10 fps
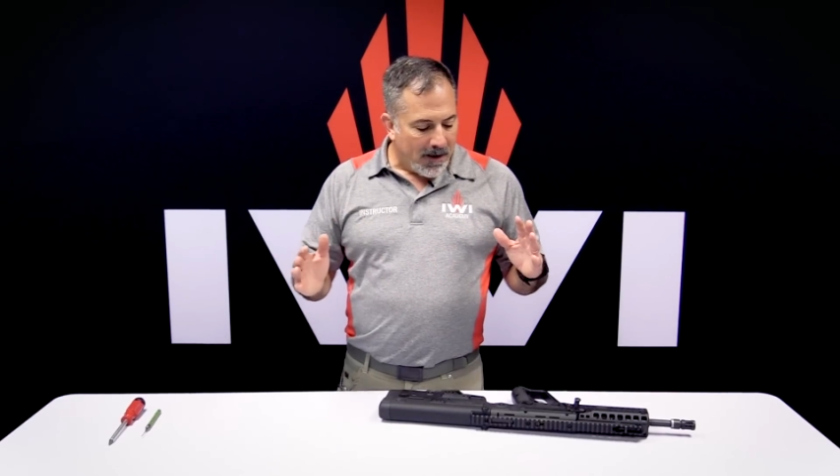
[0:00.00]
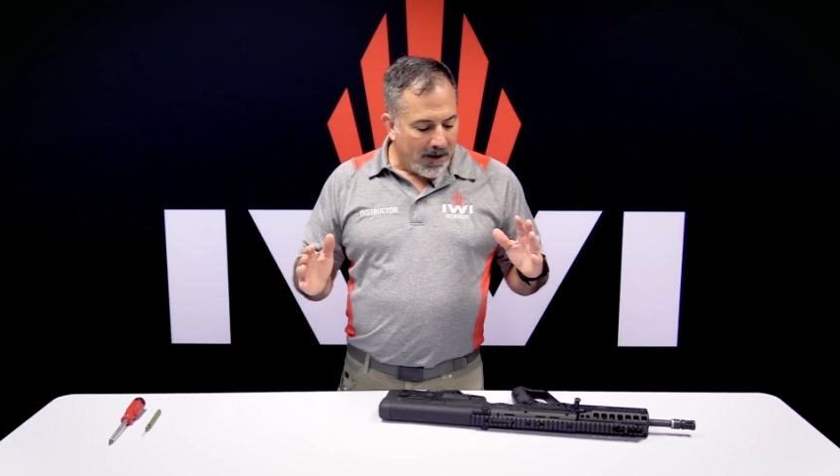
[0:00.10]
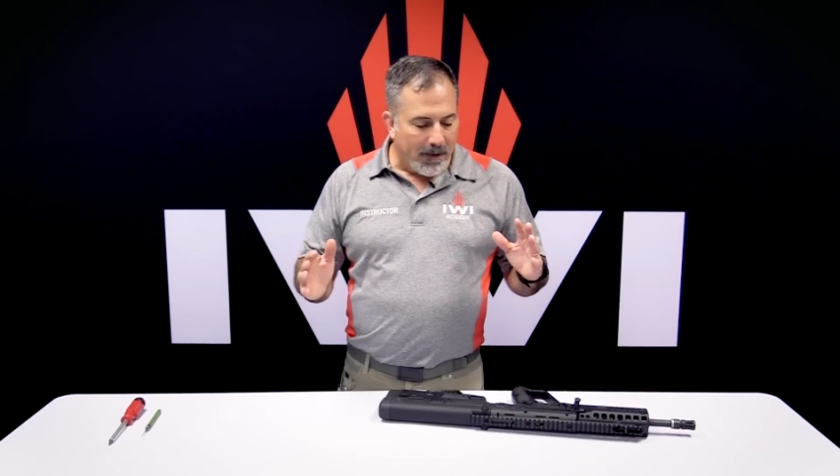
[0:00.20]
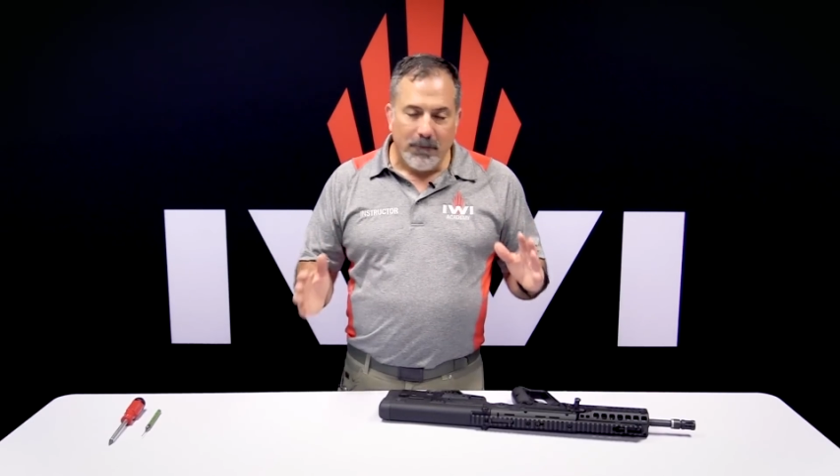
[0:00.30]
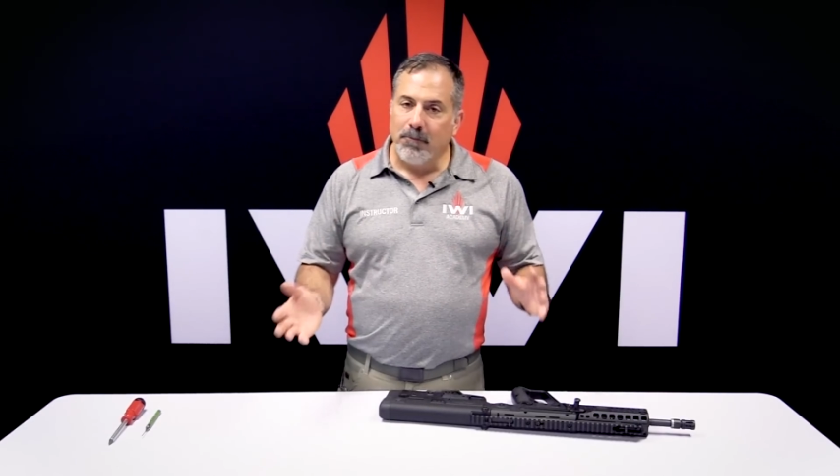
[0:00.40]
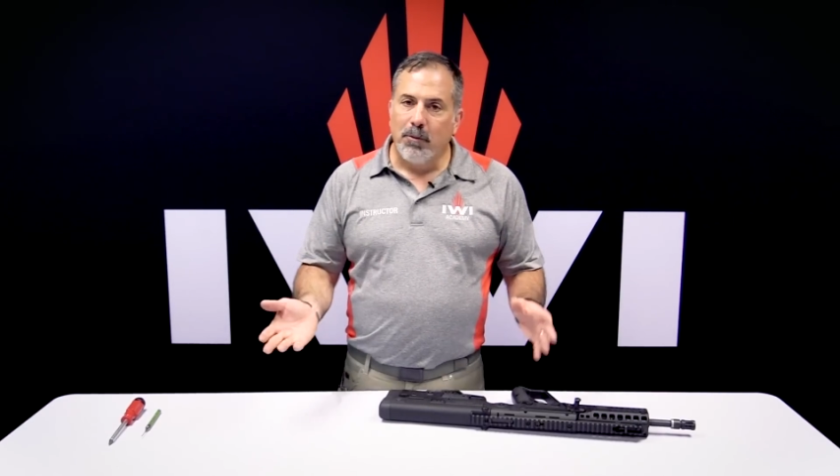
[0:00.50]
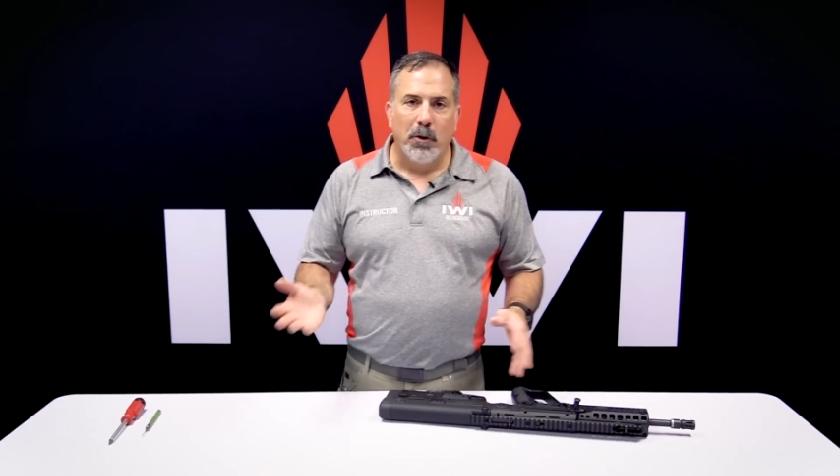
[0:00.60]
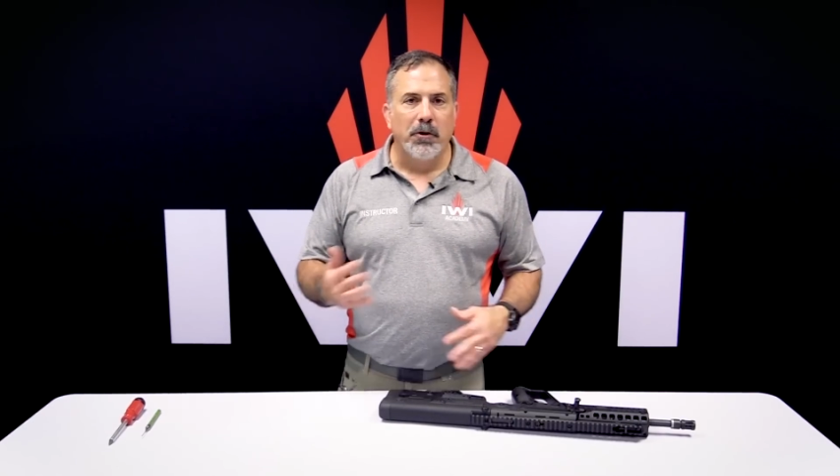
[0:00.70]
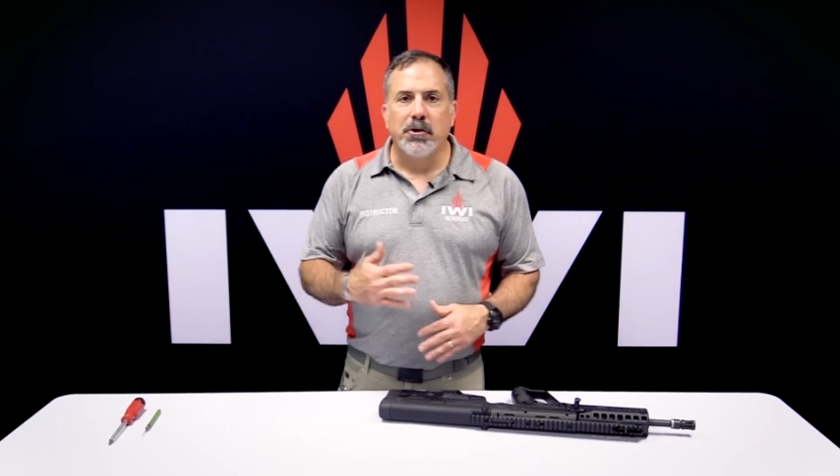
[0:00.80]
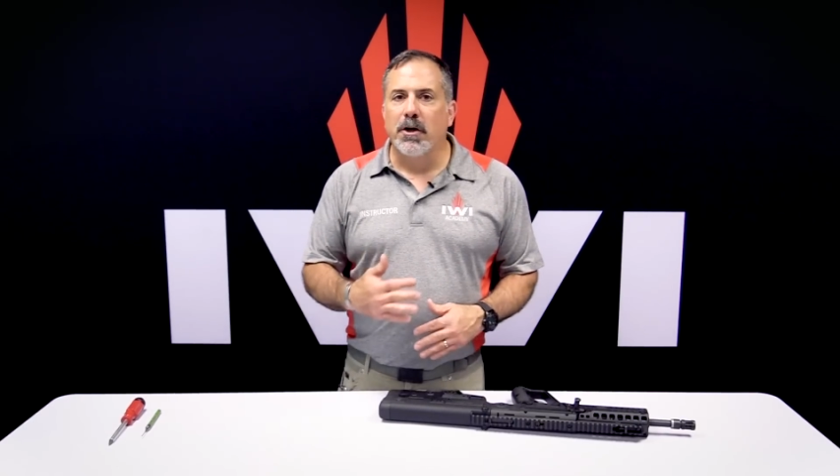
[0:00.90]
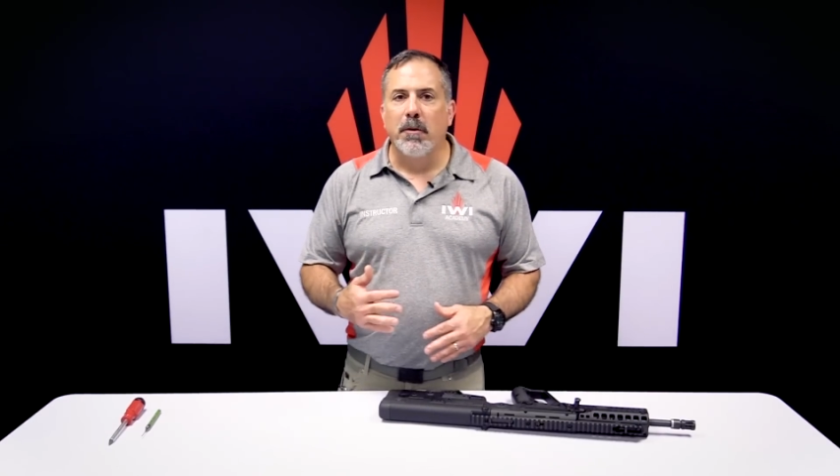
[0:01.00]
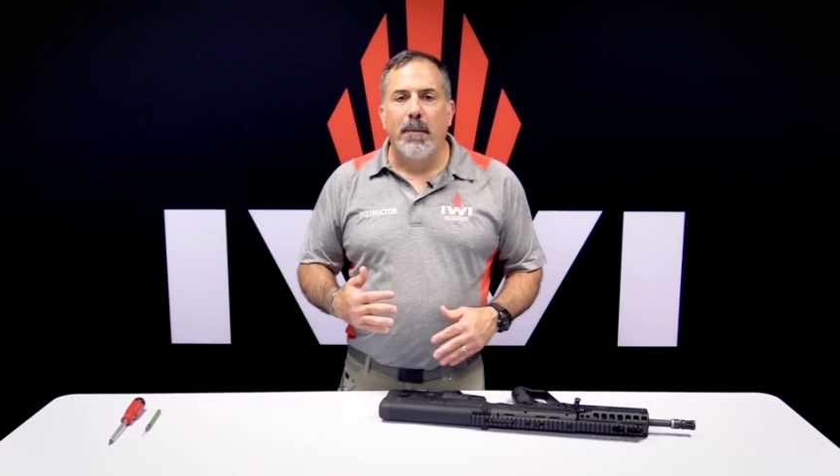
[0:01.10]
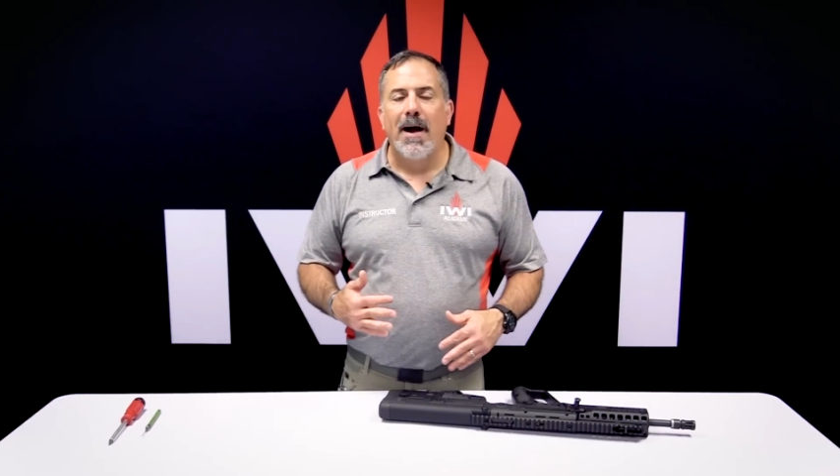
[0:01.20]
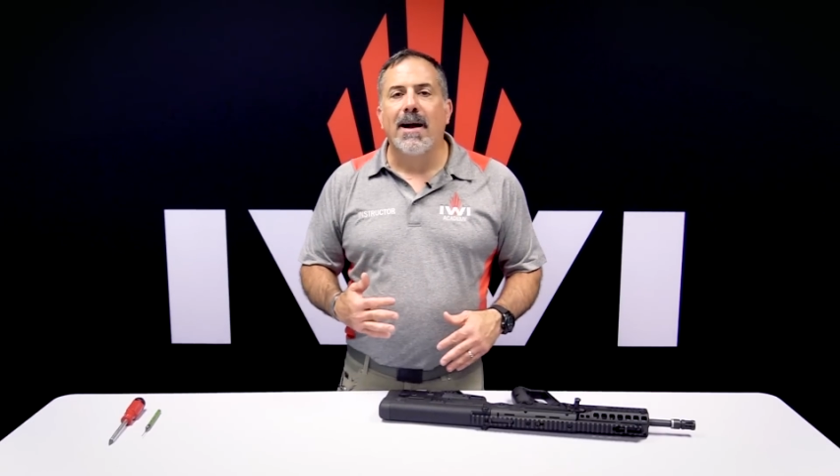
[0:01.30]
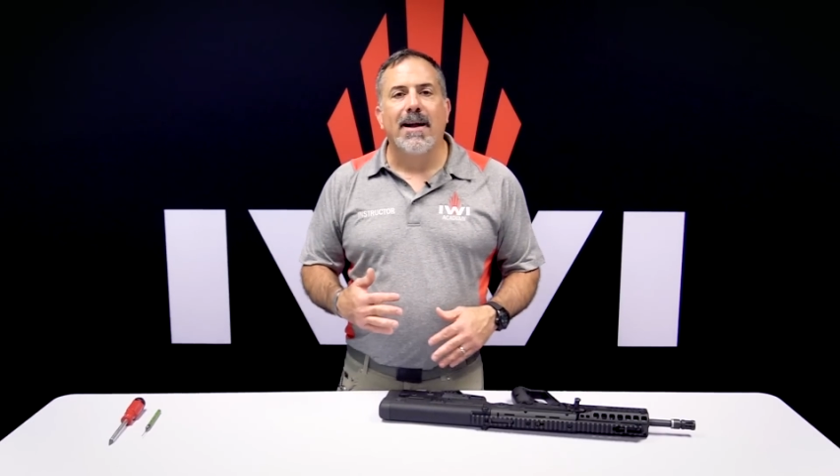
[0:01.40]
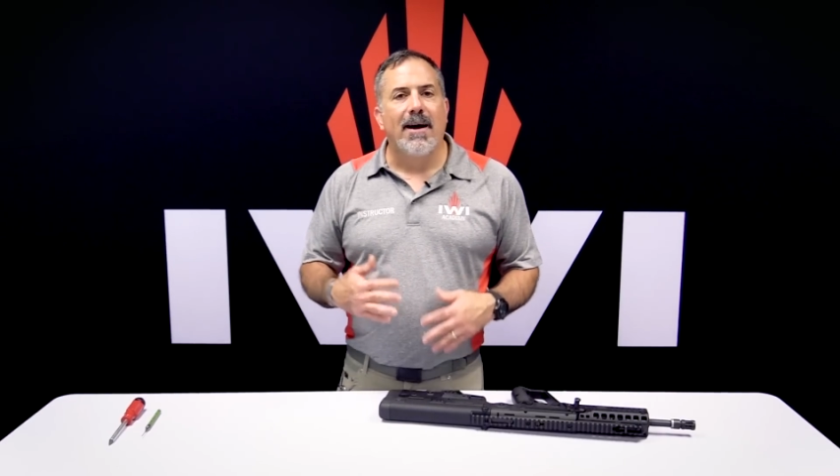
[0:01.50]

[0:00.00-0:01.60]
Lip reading: Pulling the trigger pack